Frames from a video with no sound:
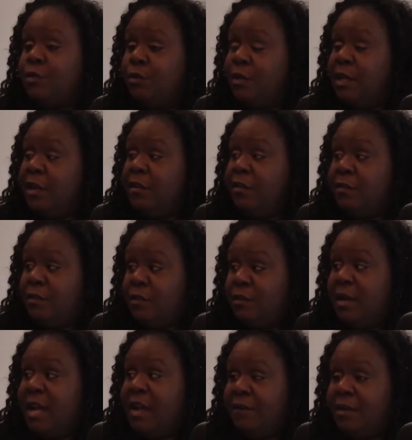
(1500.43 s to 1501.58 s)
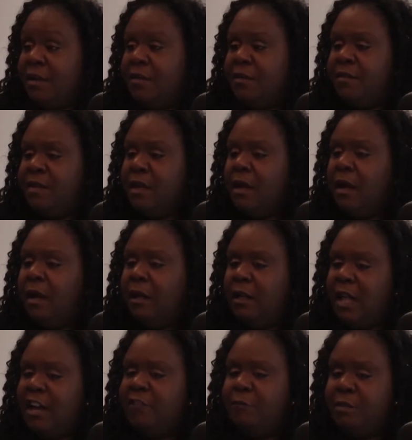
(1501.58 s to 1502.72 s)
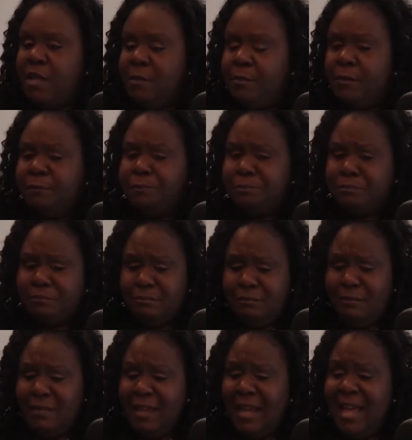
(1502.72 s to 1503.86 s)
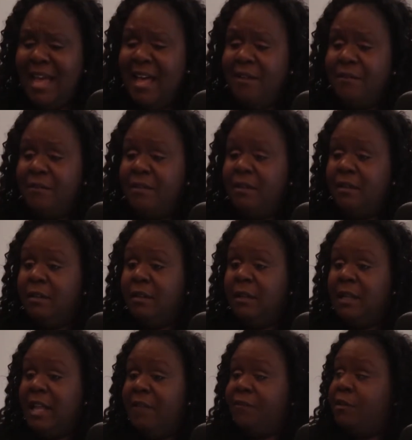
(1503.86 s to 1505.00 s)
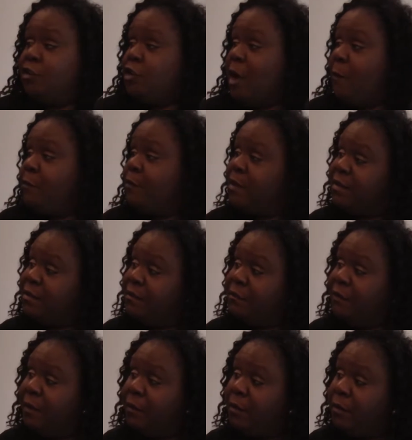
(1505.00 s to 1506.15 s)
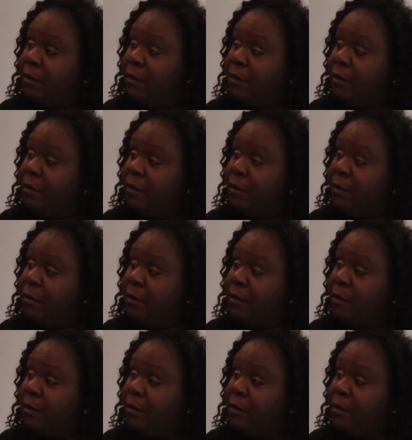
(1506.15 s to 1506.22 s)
2.5 years, a lot of people have left their jobs because of fear,